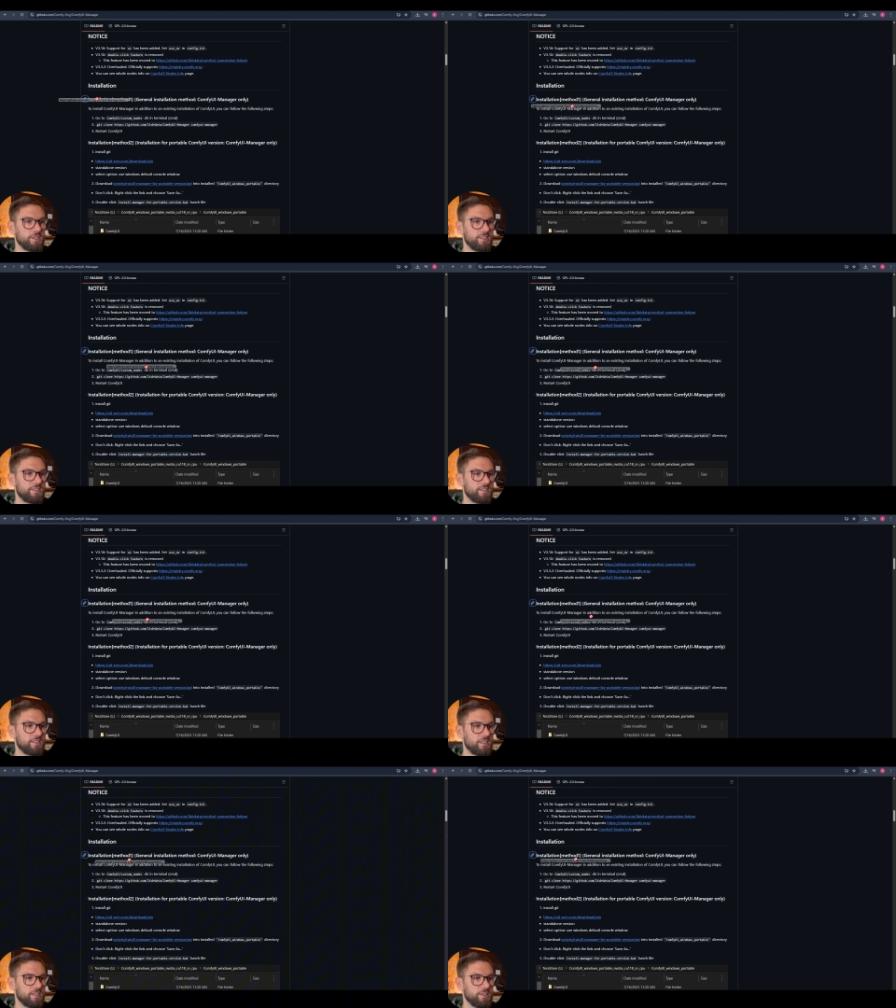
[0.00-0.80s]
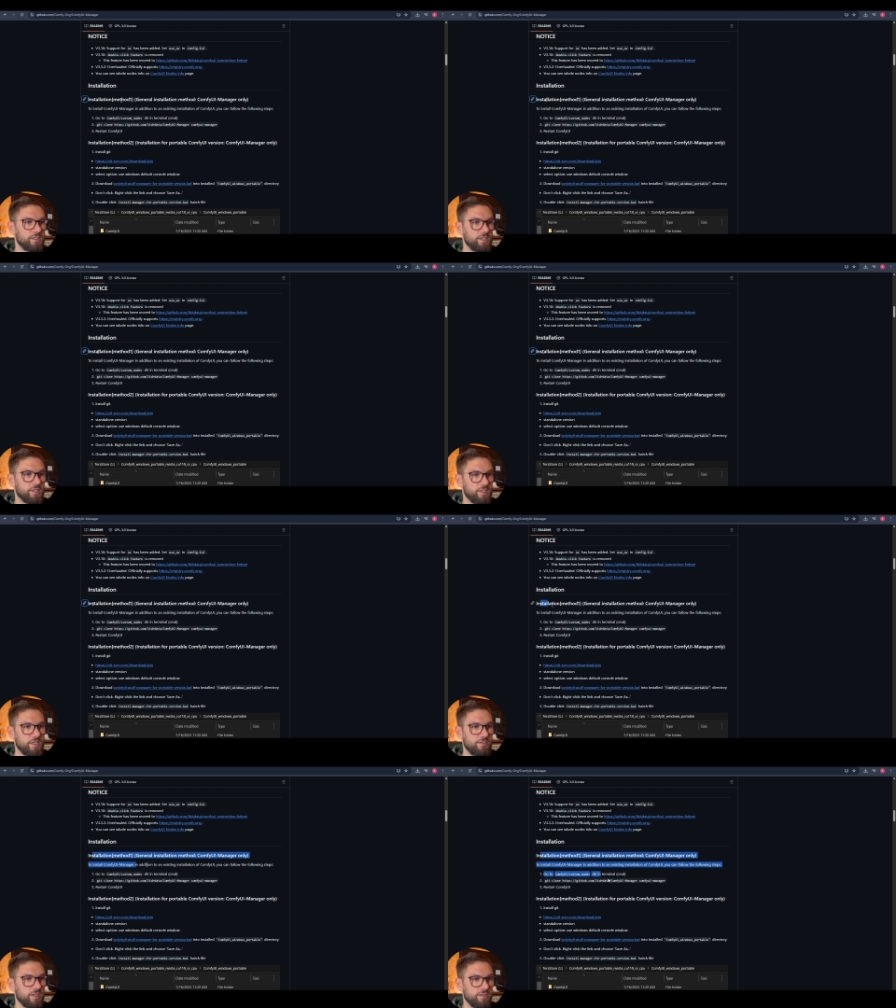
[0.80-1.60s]
this is the
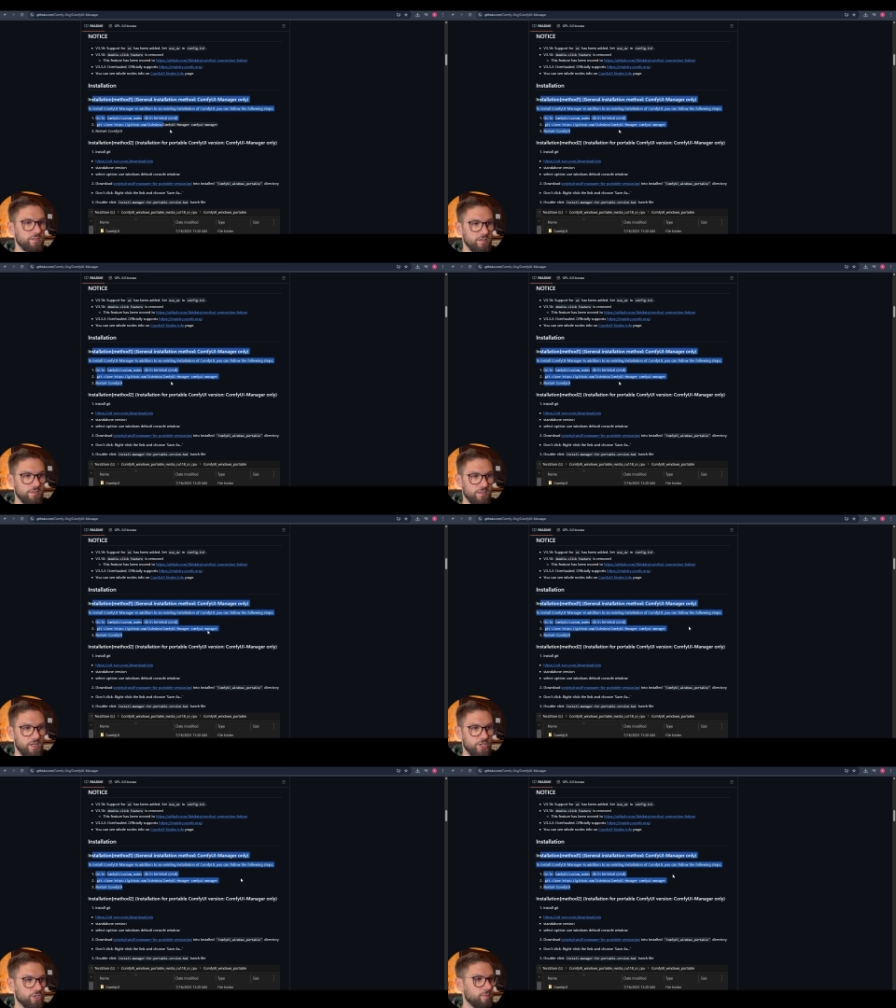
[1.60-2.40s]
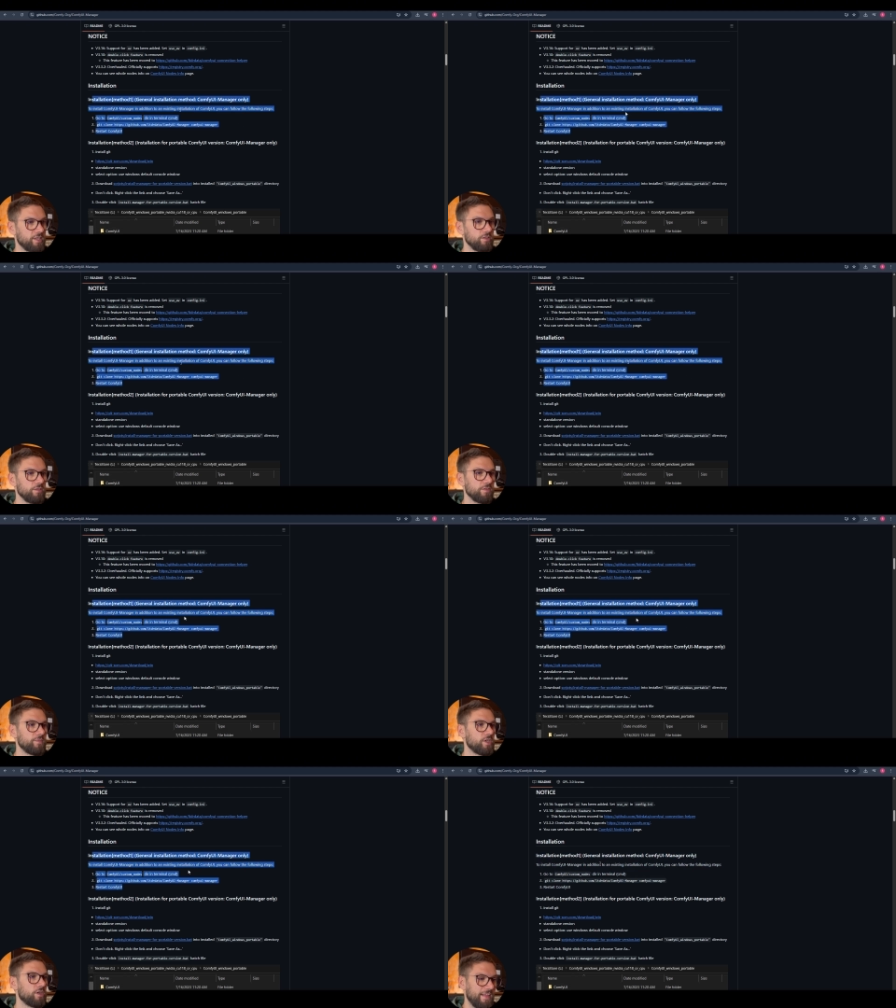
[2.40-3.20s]
easiest installation methods.
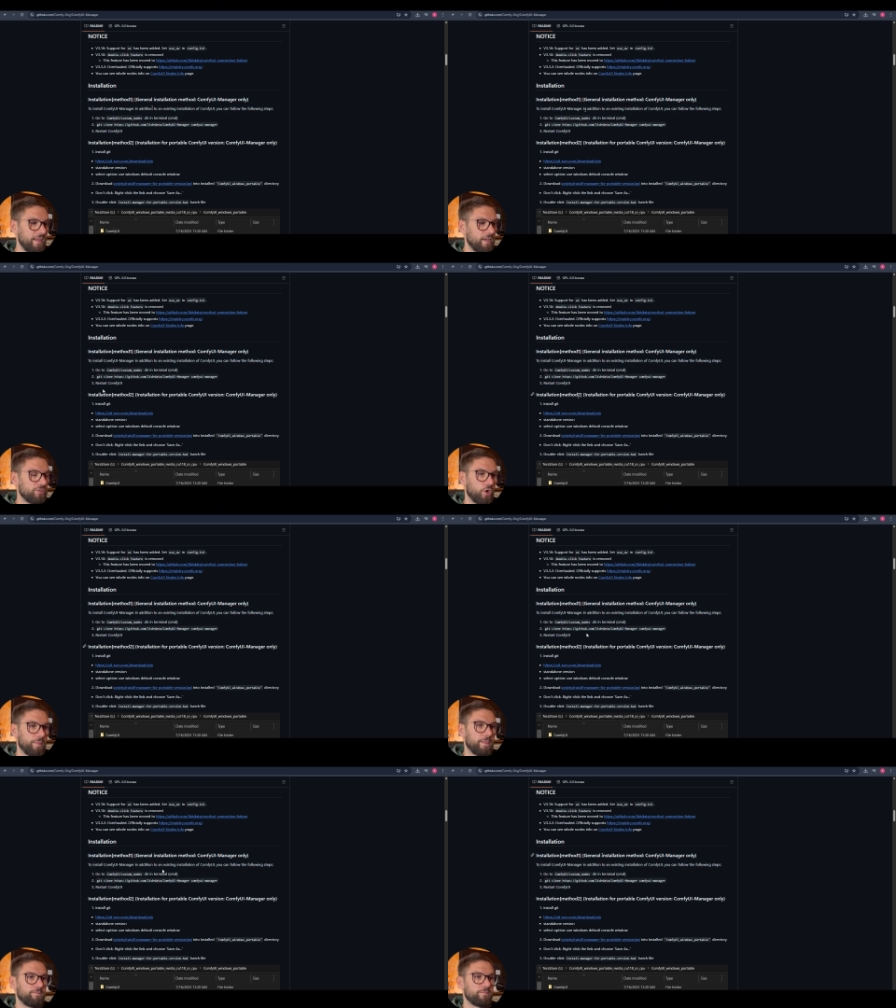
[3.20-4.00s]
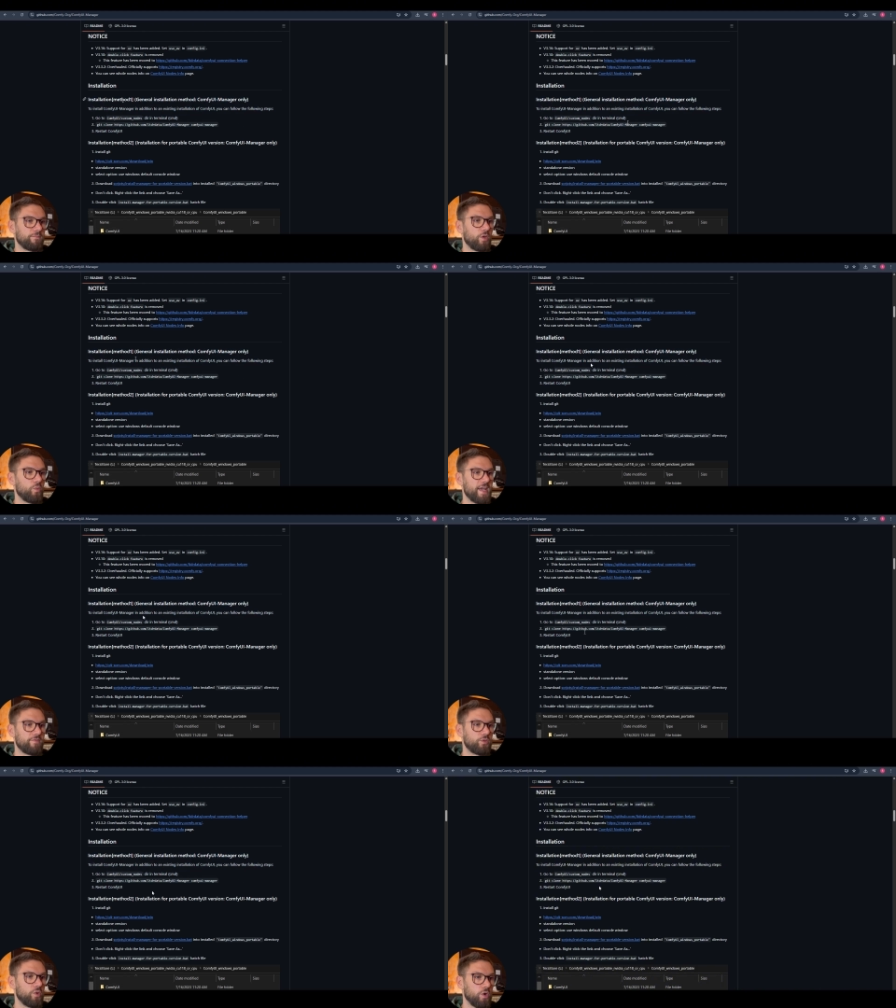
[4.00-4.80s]
So we
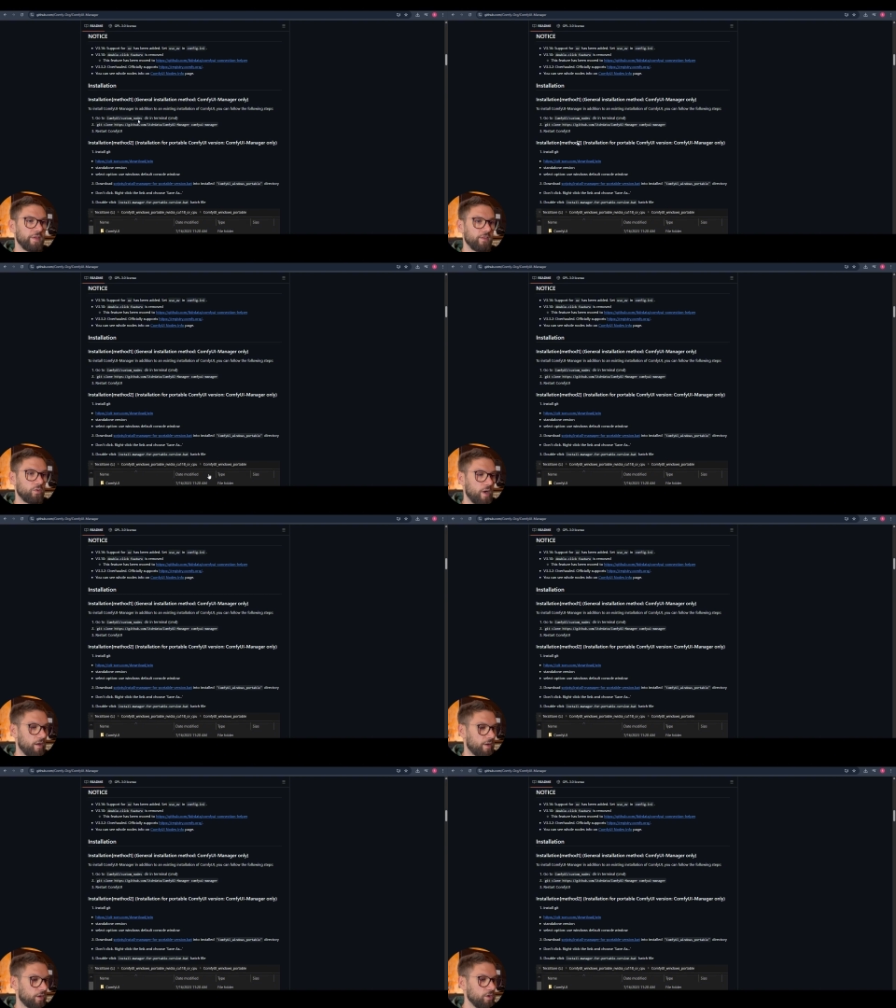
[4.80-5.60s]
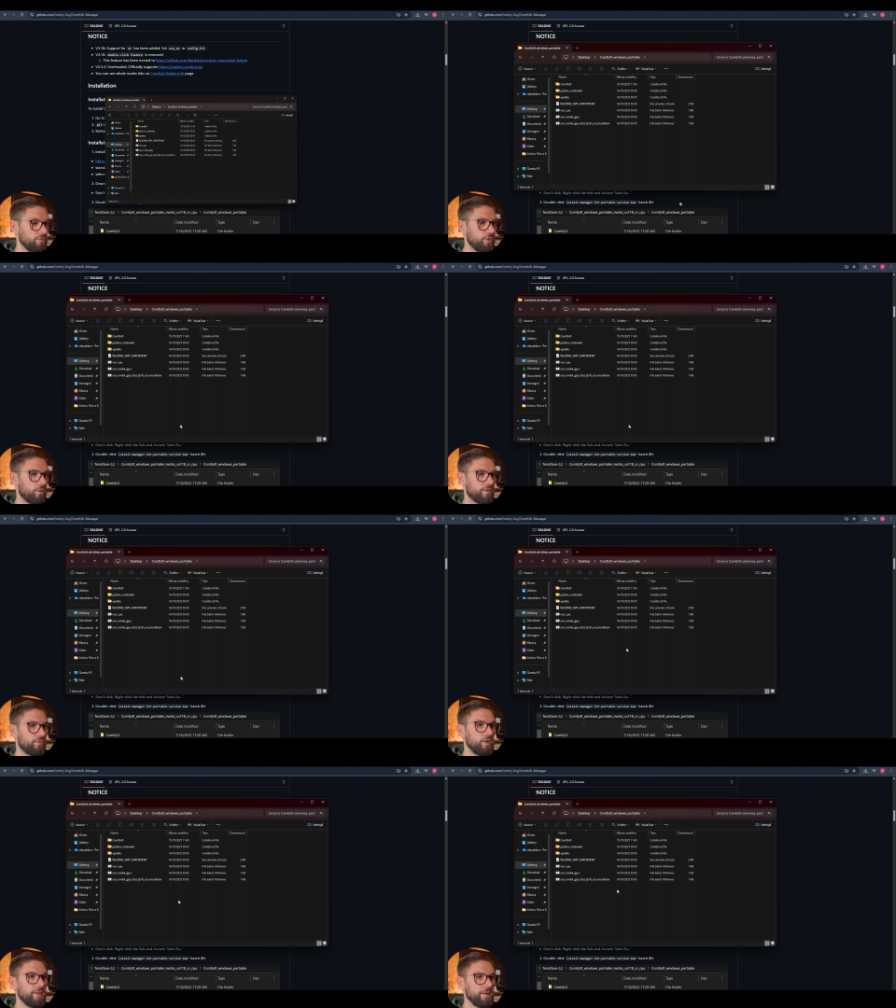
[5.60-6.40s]
have to go into our Comfy
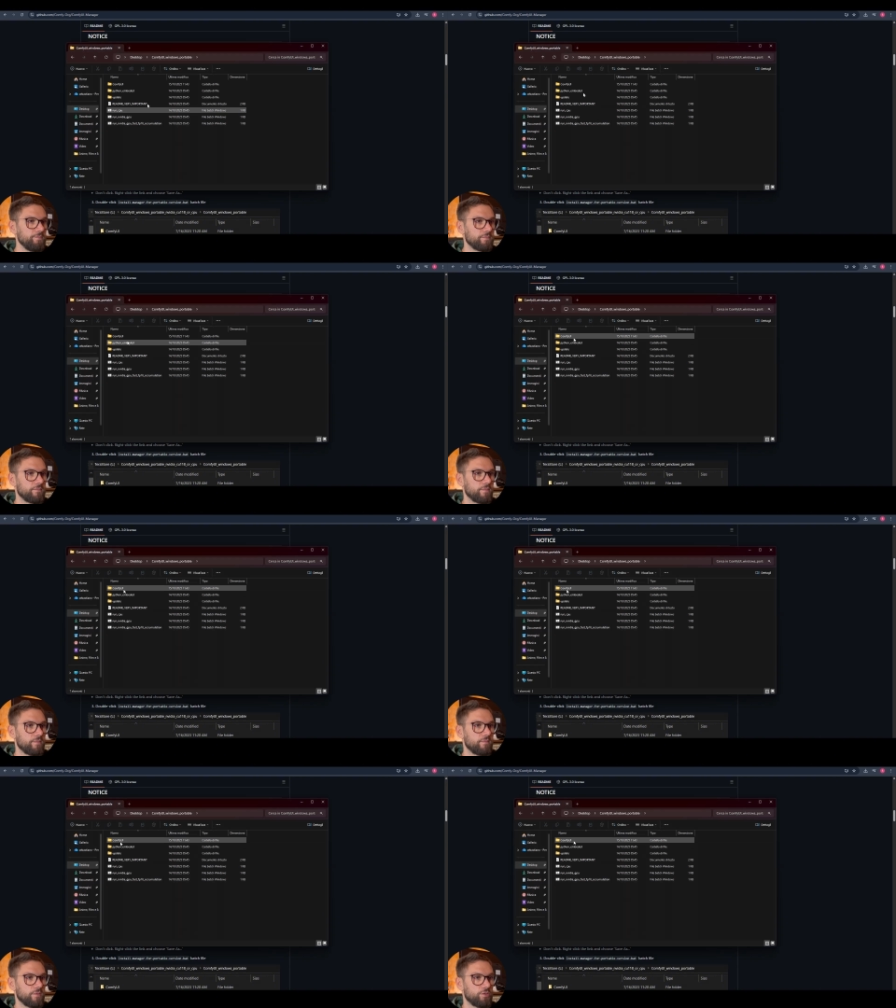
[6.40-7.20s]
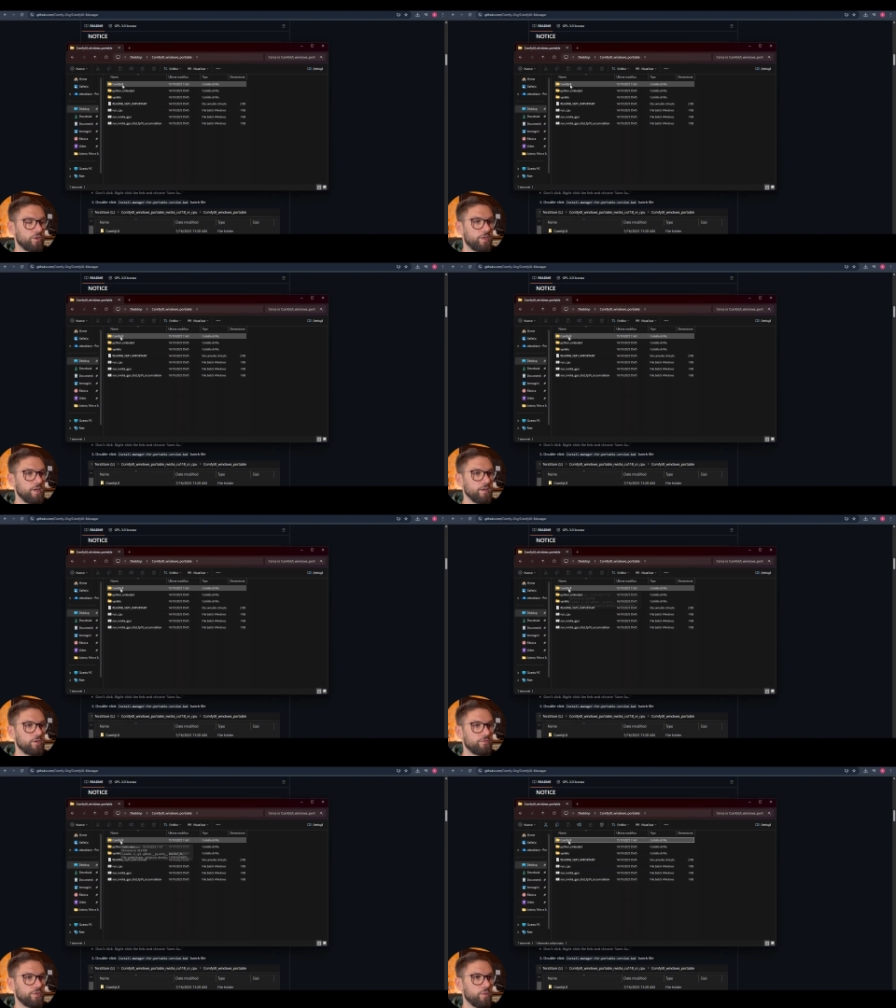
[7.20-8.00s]
folder. So here,
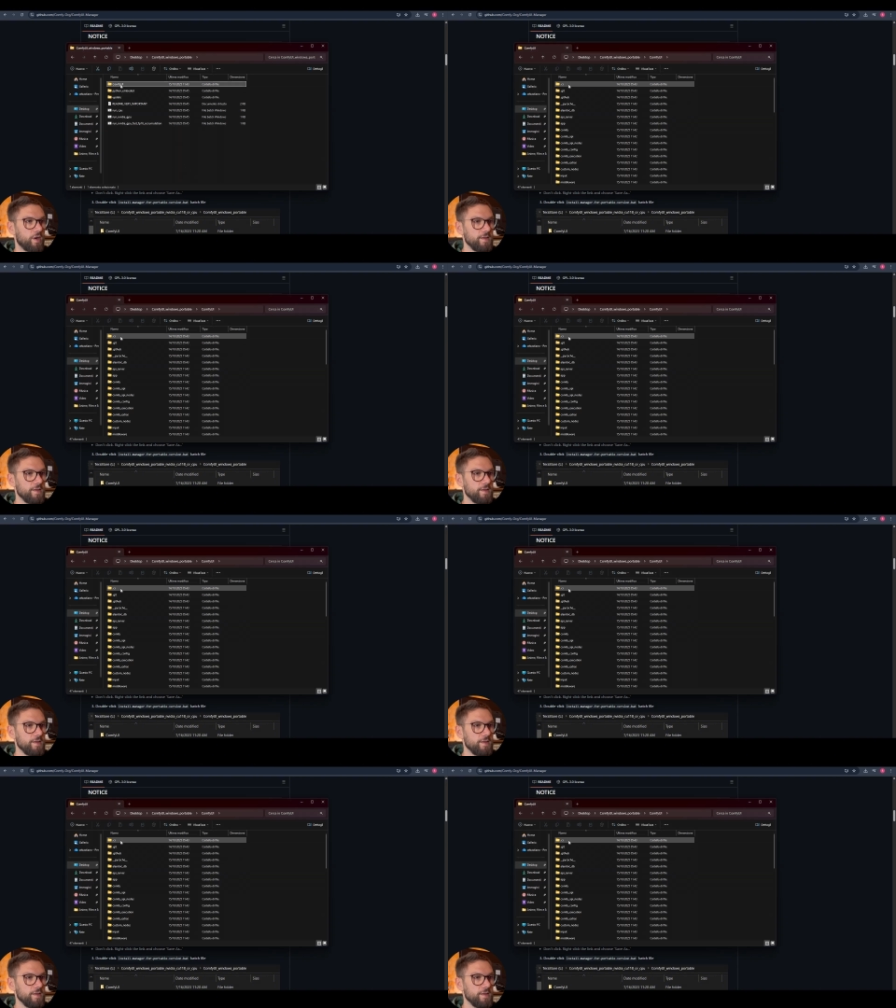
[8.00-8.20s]
Comfy